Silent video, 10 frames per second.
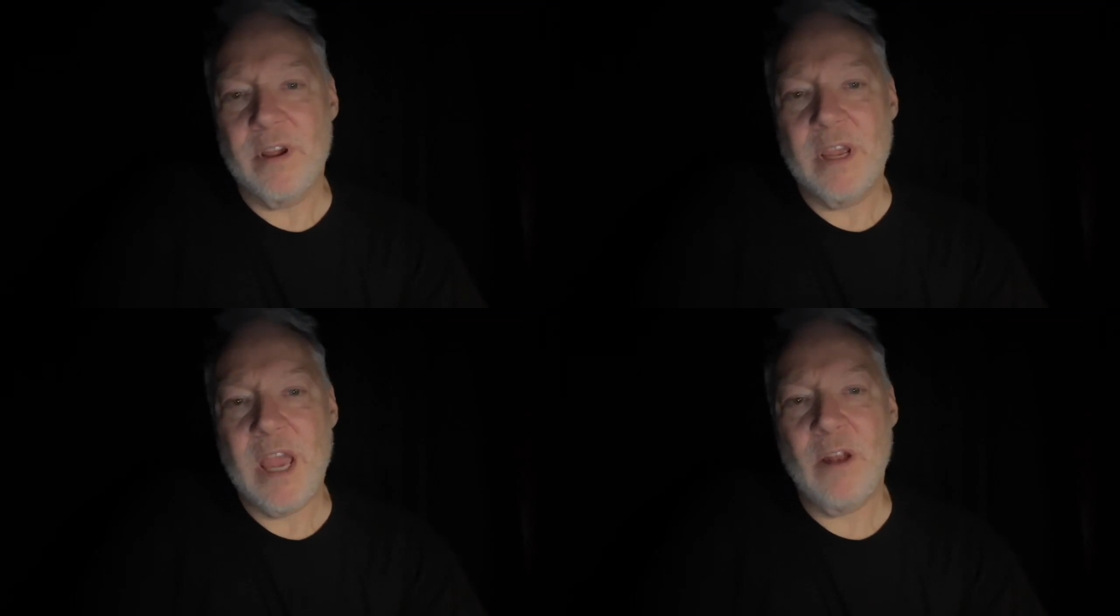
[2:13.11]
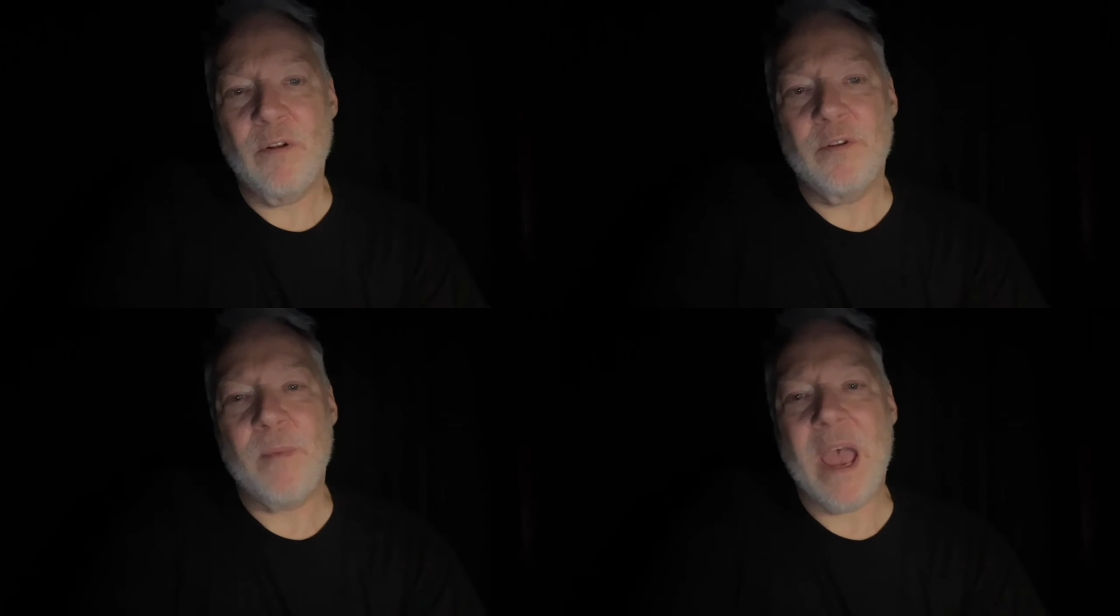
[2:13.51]

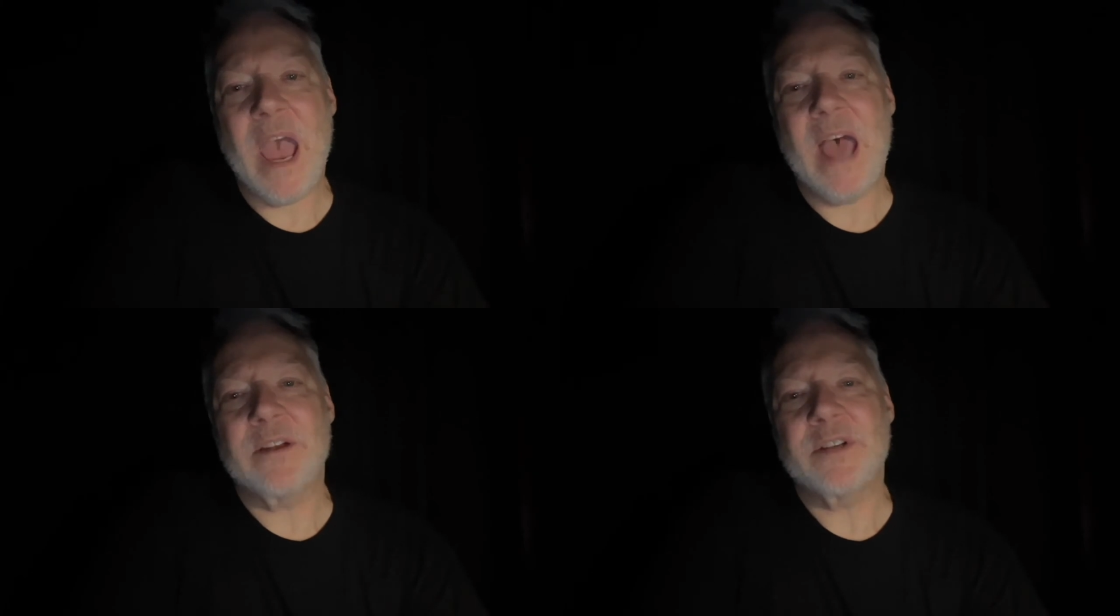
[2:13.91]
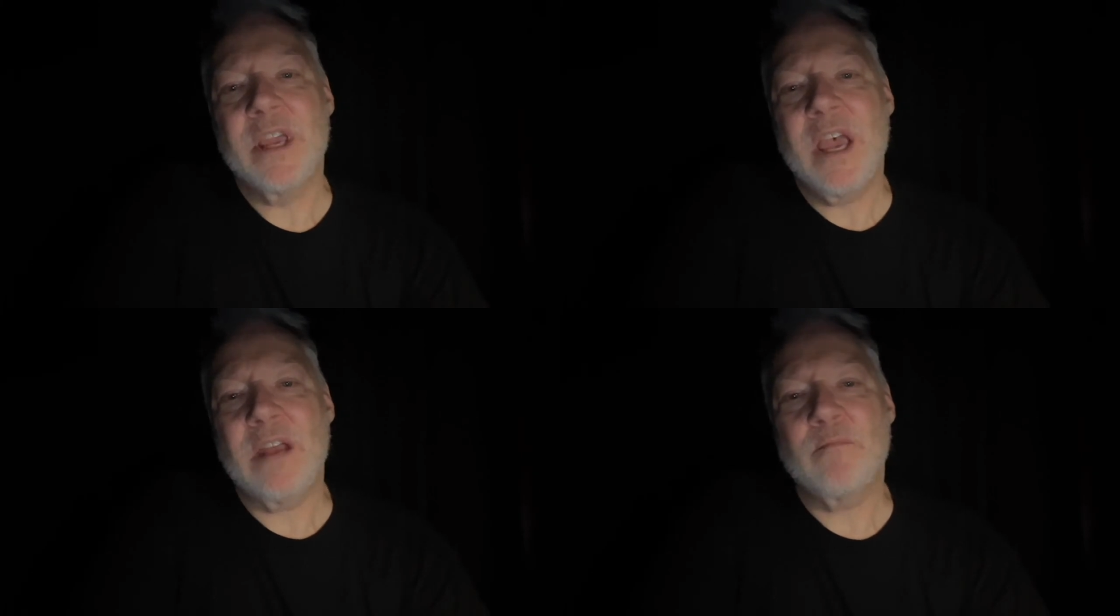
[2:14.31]
held my hand
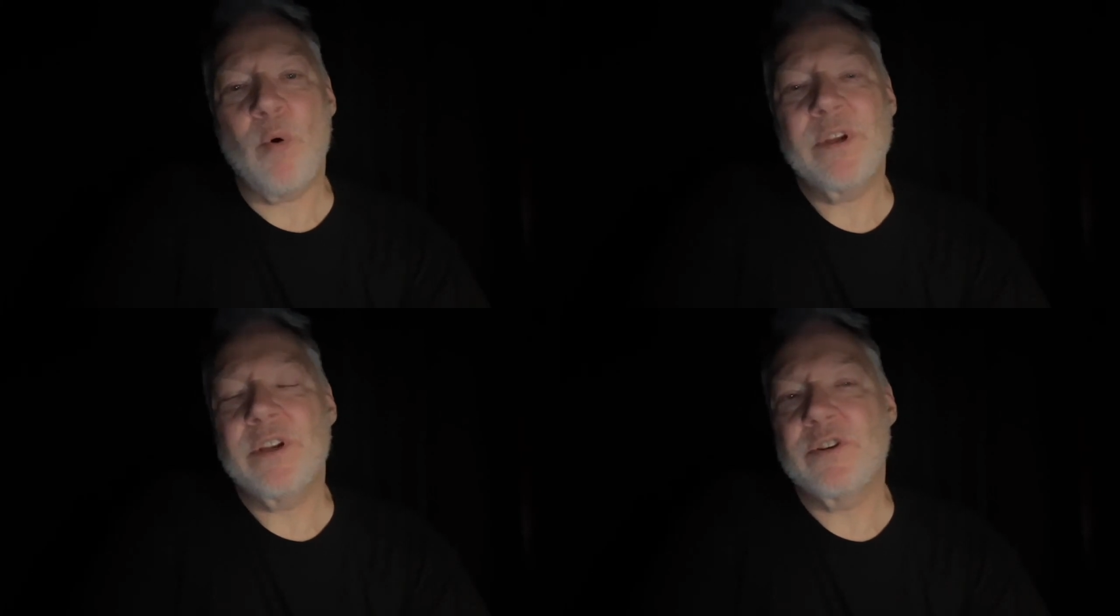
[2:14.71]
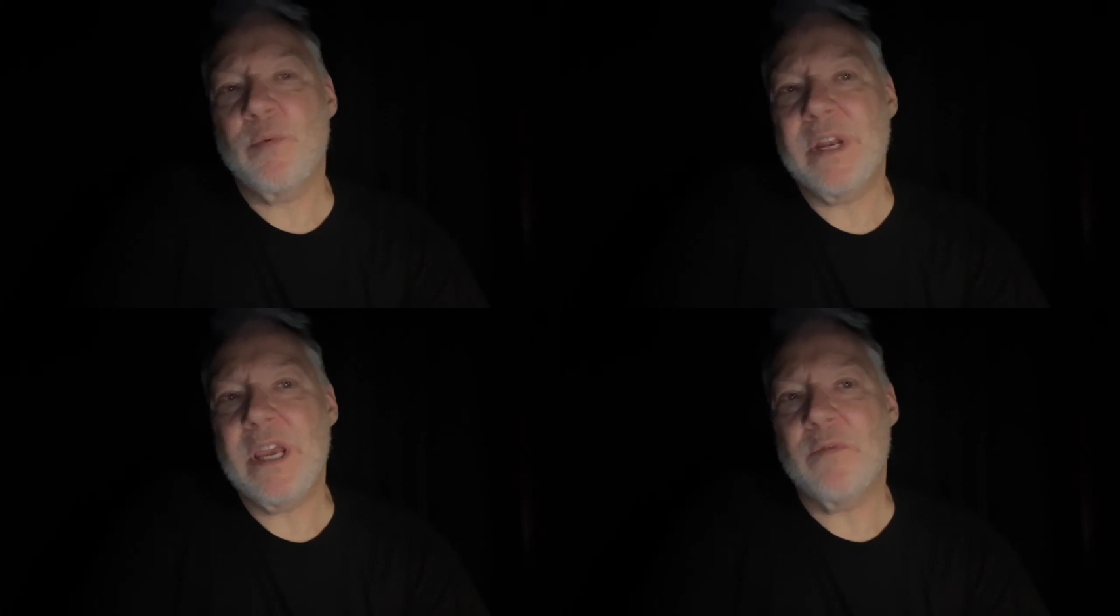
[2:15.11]
and pointed to
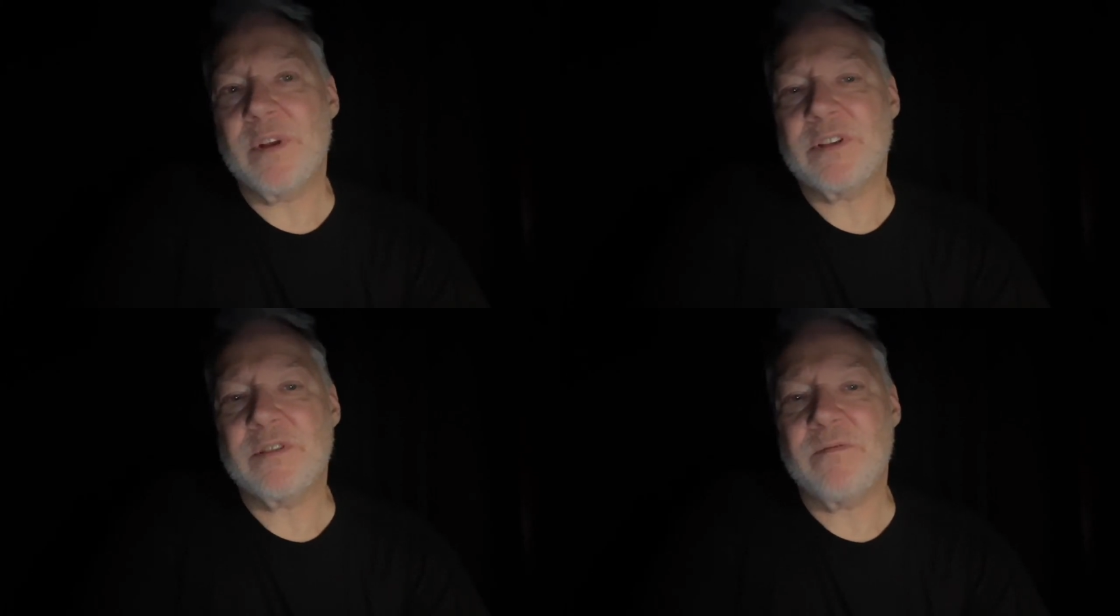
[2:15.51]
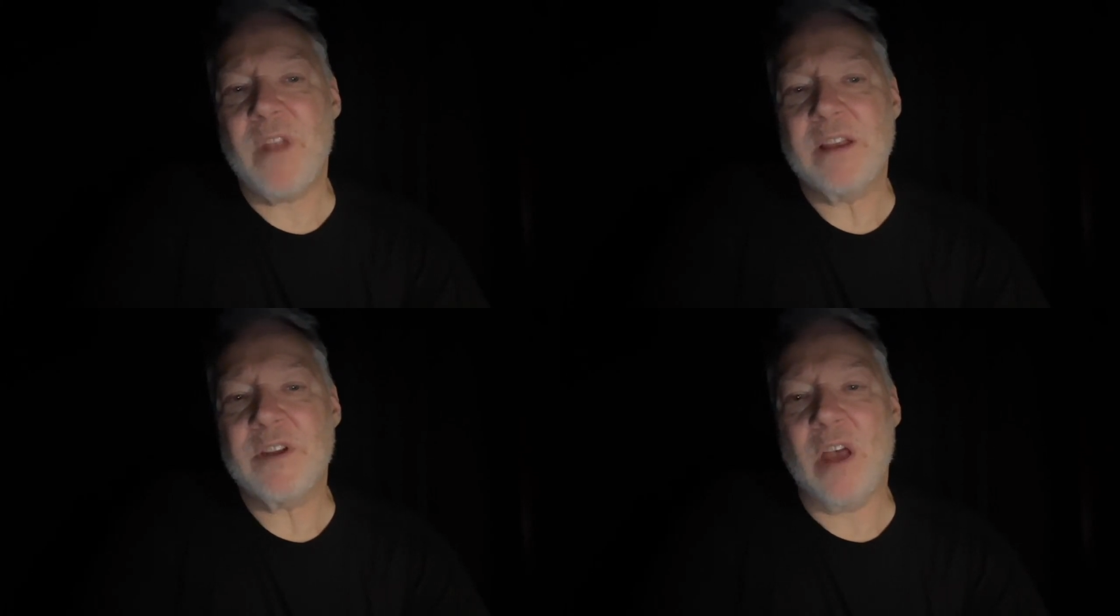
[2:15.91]
an egret's
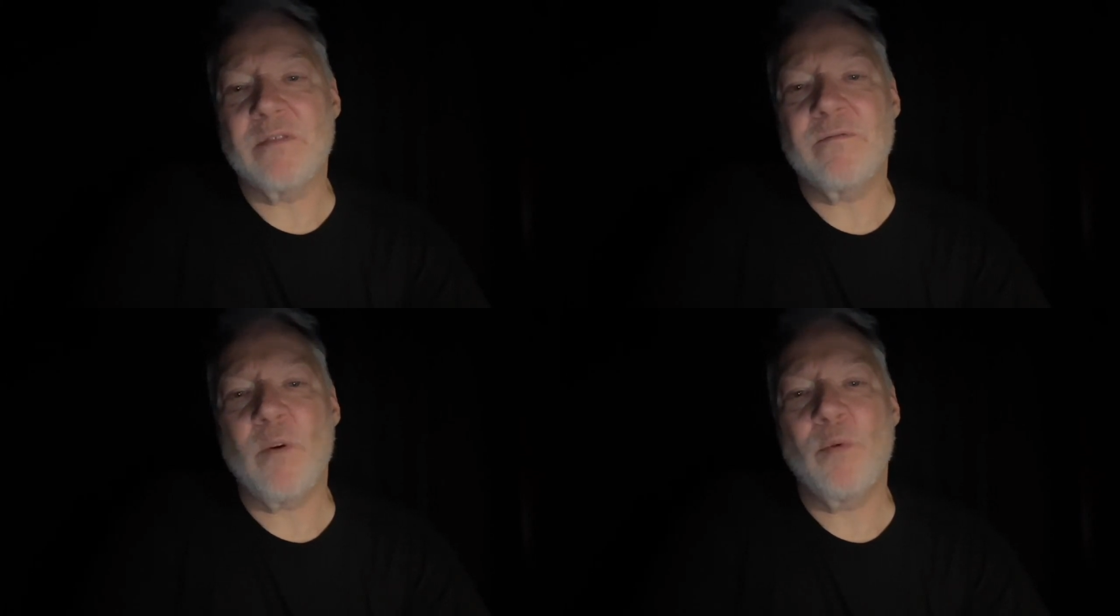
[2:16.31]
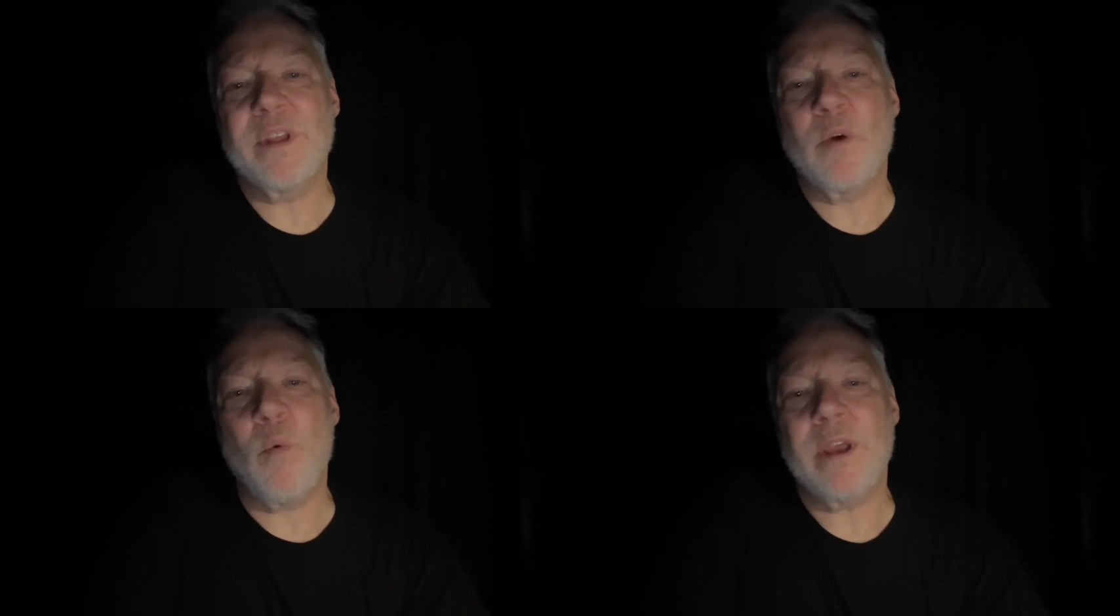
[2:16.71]
flight
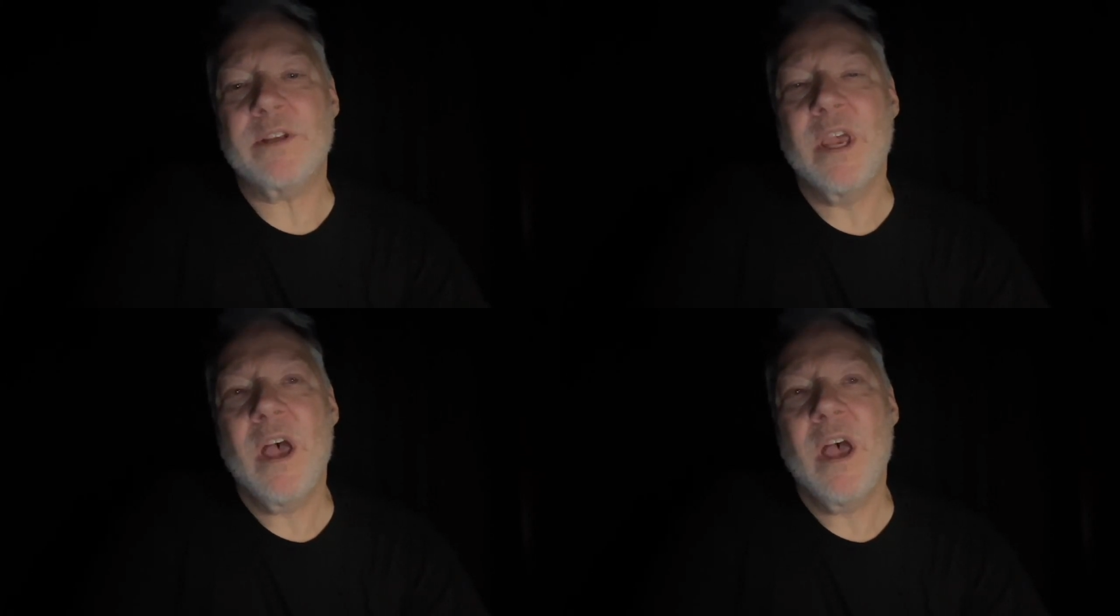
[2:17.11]
unfolding white